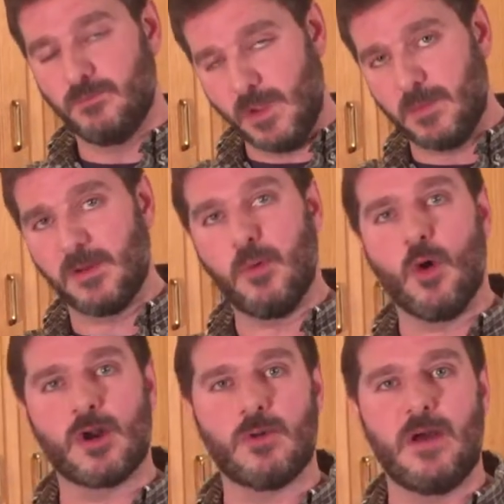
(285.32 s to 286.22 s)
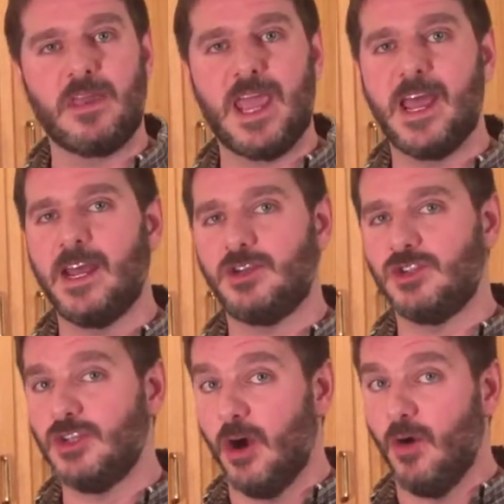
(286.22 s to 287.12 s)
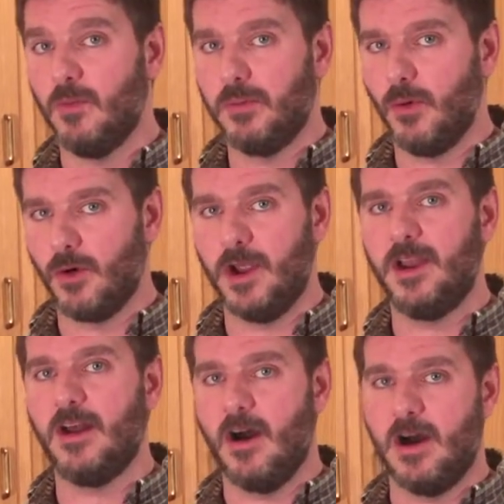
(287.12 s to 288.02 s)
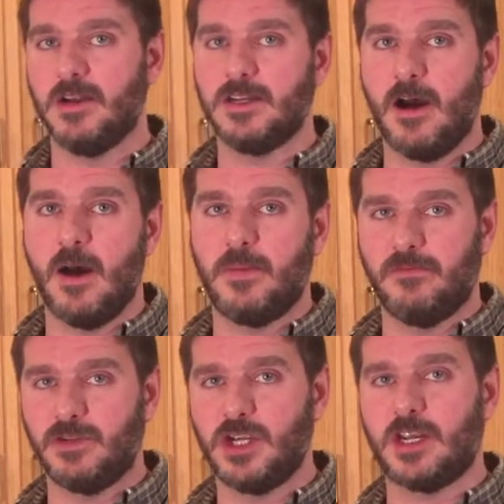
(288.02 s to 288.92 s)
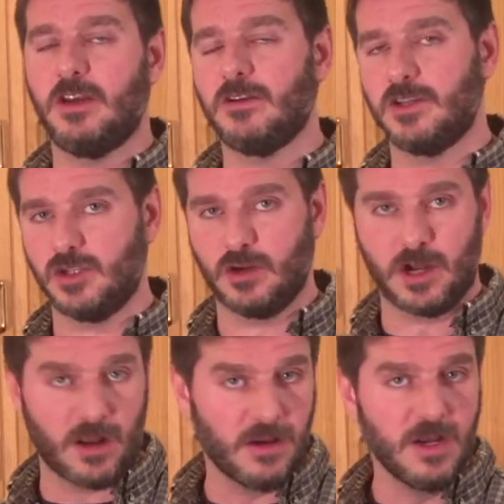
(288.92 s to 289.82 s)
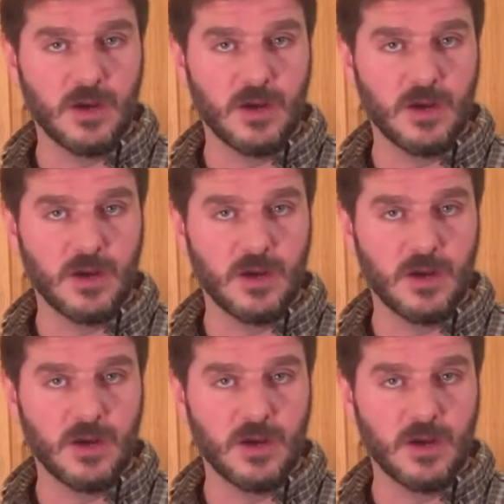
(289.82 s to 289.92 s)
Remember, pour it around the edge. Don't pour it on top of the chicken because you're going to